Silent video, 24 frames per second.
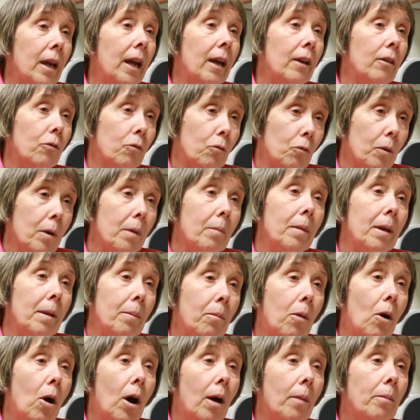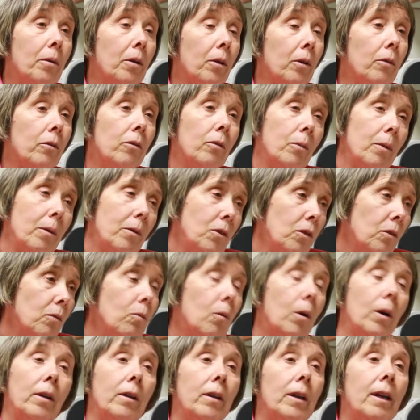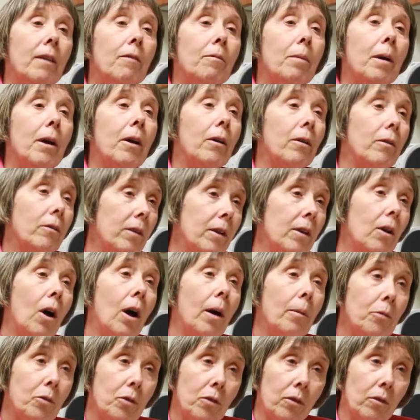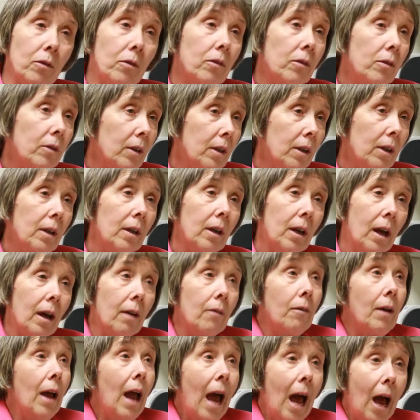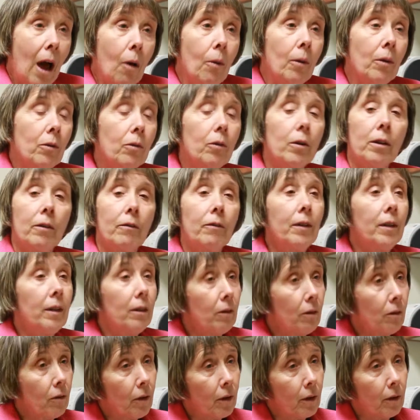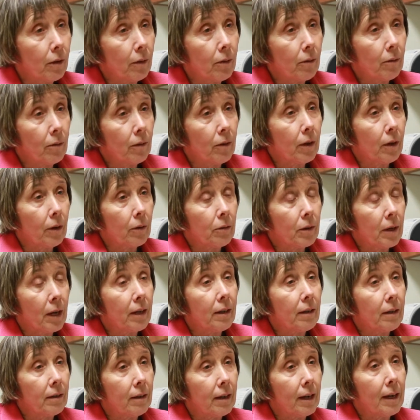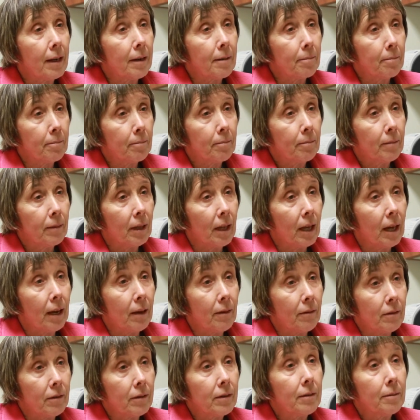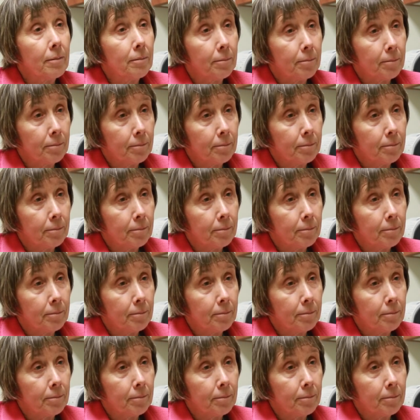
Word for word: extremely popular. So we just wanted to give parents the options of how it's going to fit into their day-to-day lives.